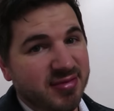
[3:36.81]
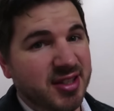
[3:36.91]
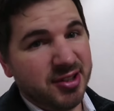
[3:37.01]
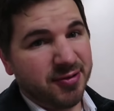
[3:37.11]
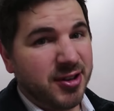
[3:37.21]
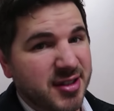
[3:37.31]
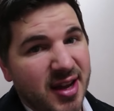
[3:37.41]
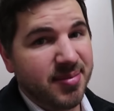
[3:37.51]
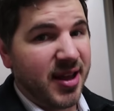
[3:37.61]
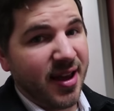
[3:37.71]
It's his first
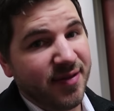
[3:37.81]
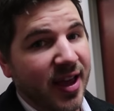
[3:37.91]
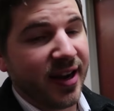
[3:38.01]
time to have